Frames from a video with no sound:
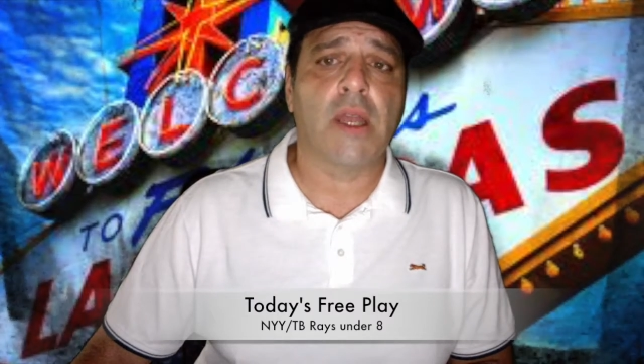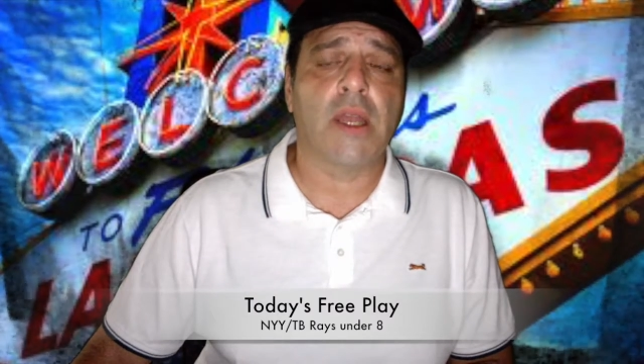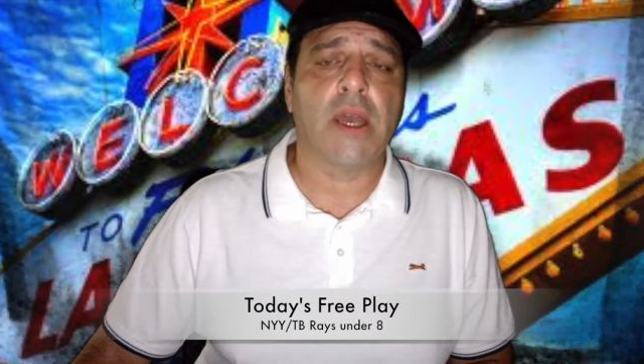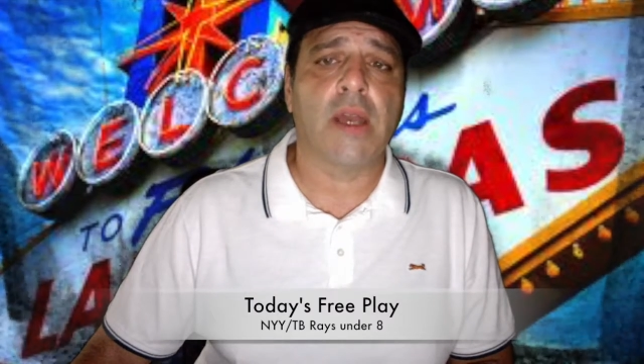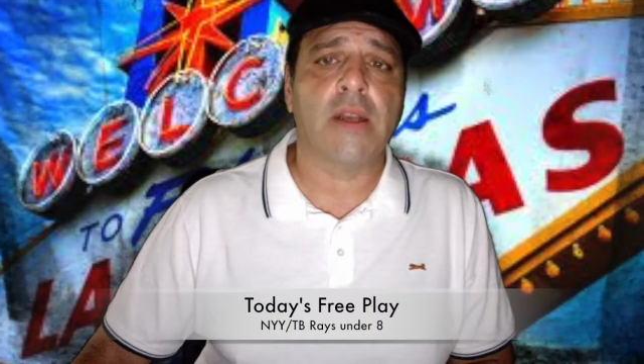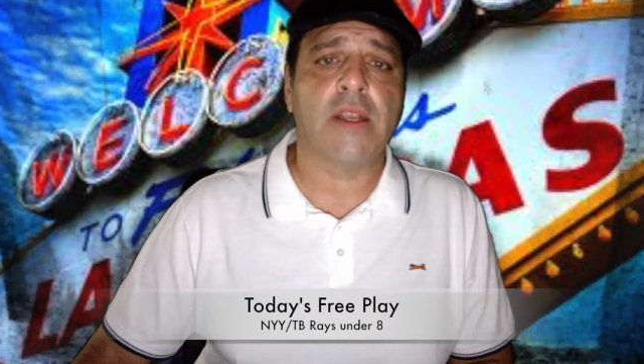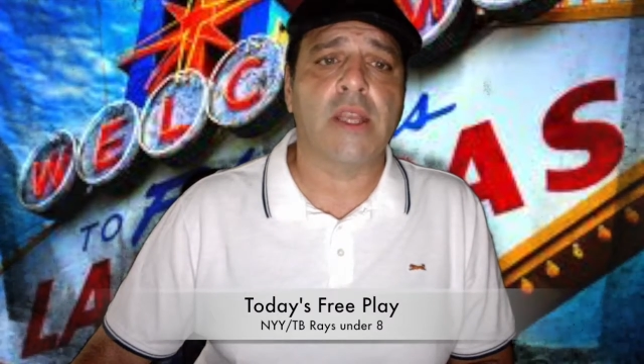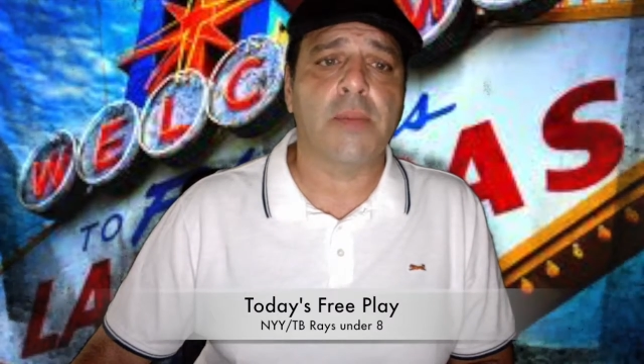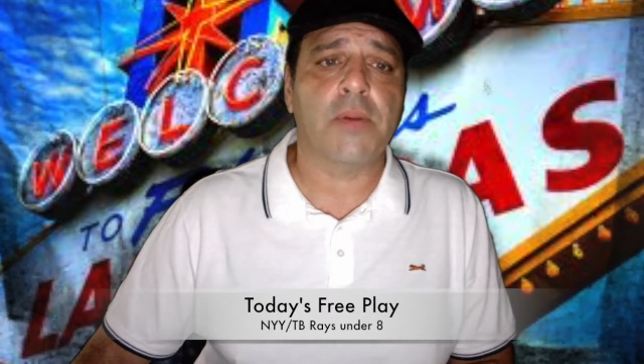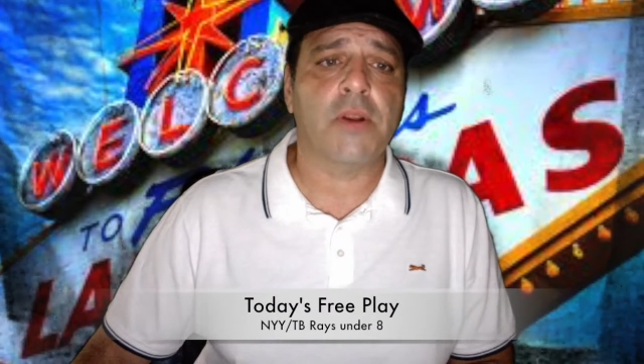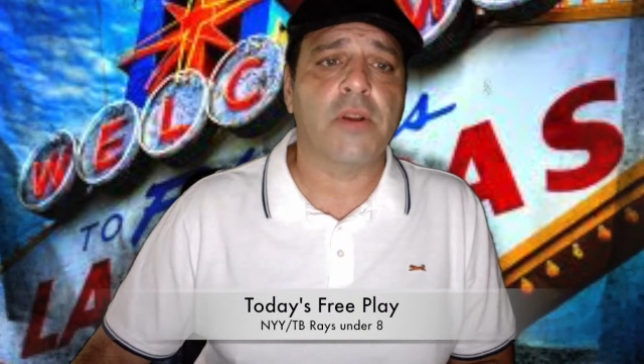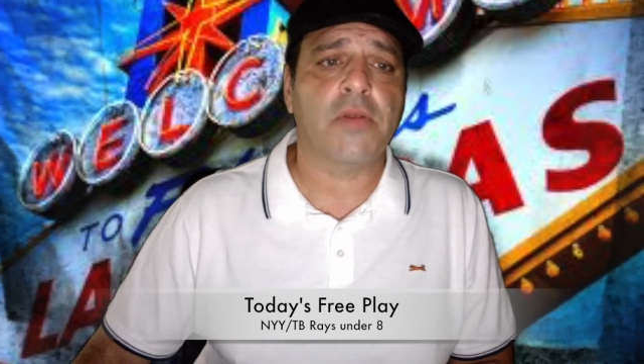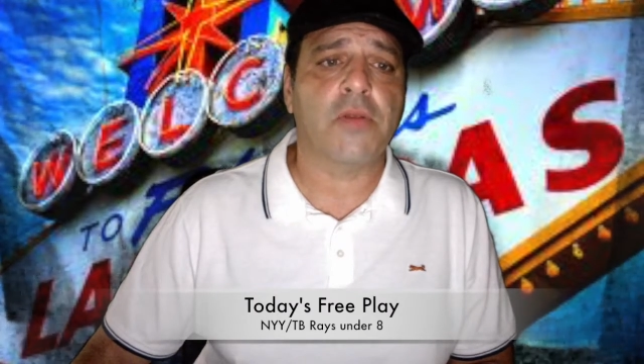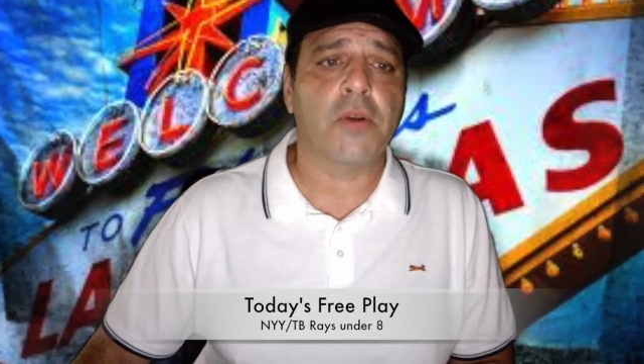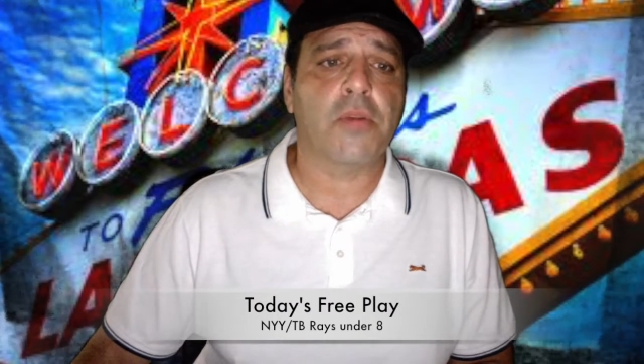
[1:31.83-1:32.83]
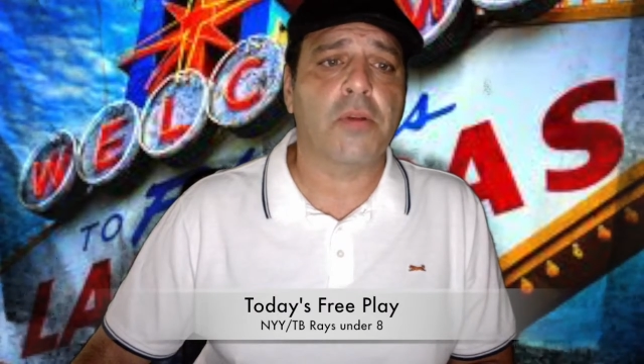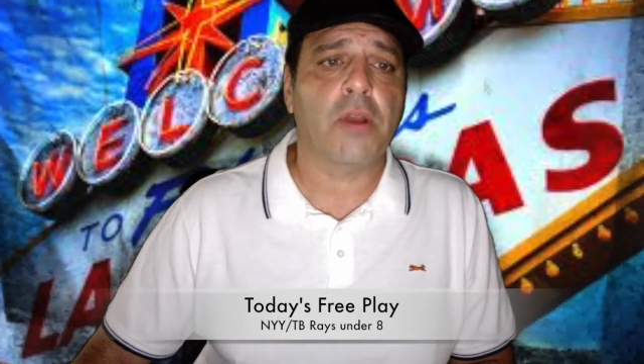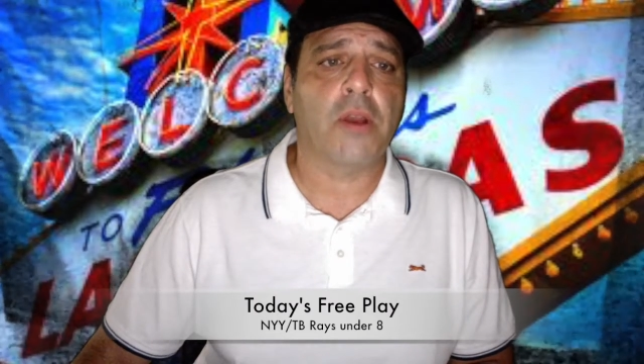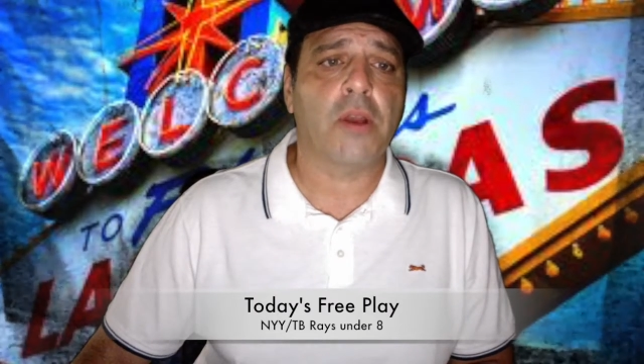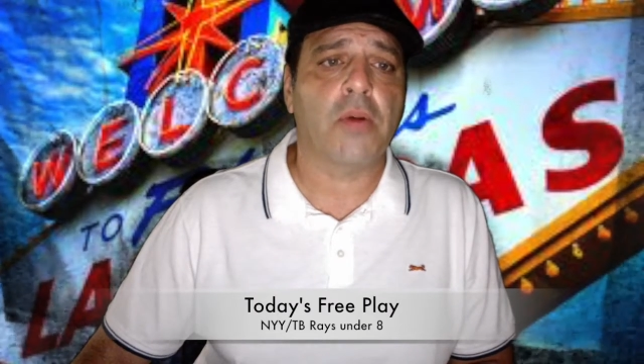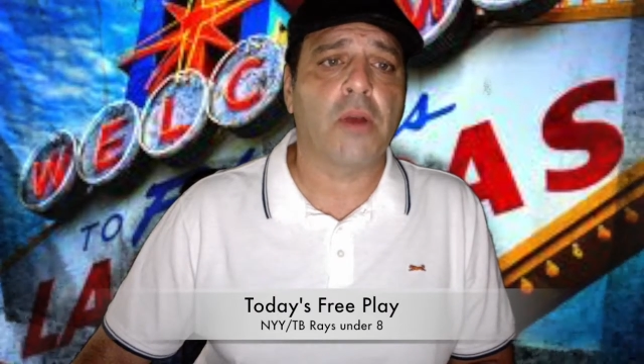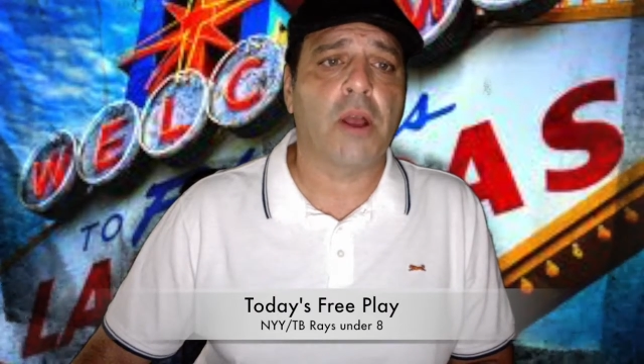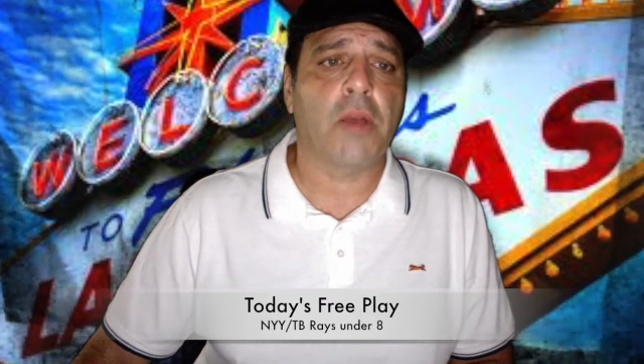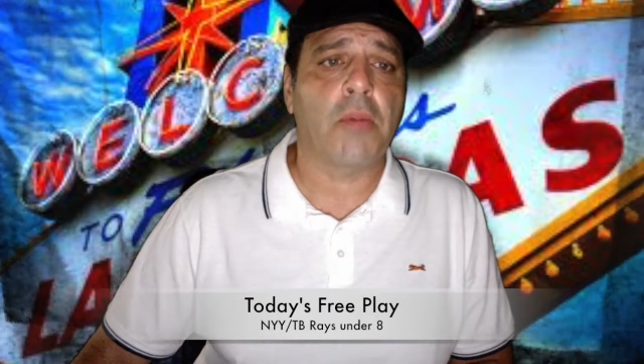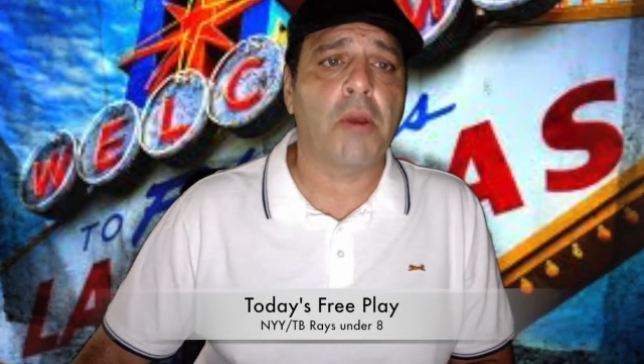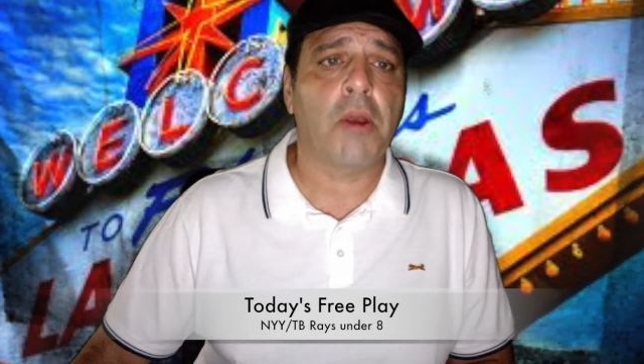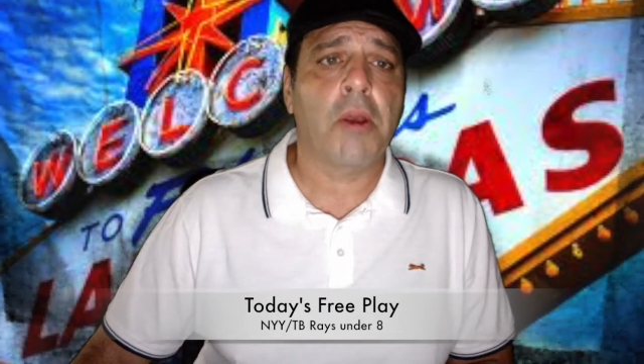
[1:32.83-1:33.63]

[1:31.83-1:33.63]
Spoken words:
that and keep it in the free play realm.